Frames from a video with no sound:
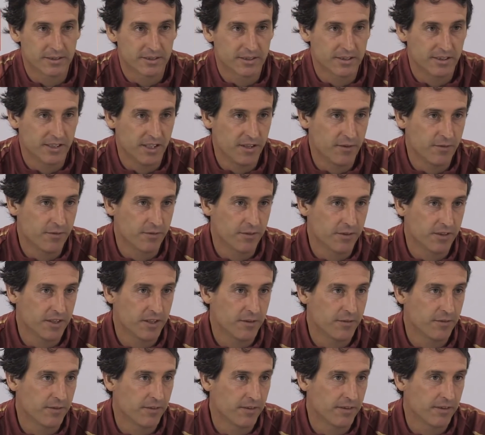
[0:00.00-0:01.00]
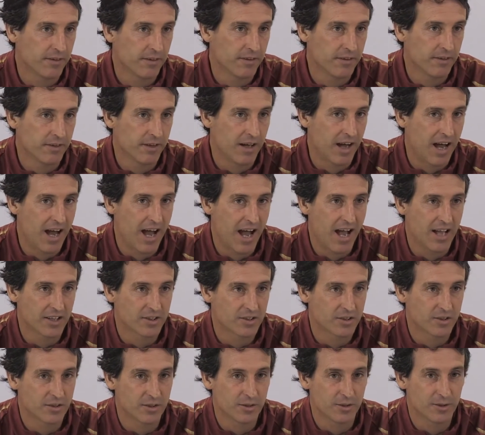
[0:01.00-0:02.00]
give
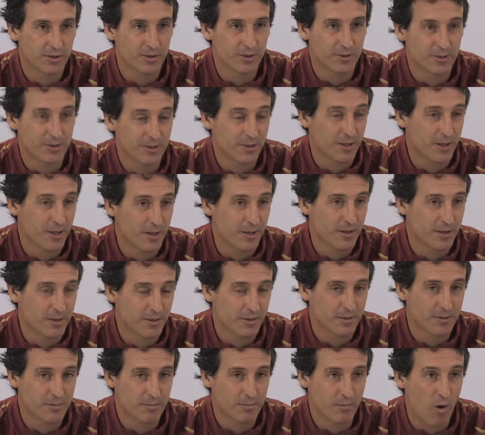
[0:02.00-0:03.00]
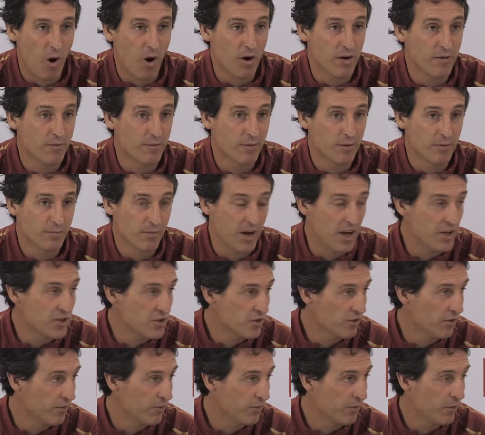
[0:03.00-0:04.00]
us more
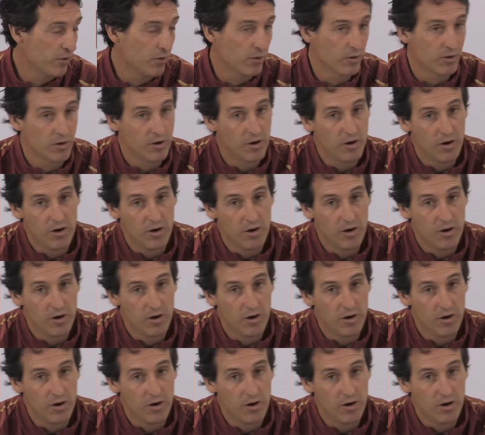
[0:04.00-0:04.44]
information for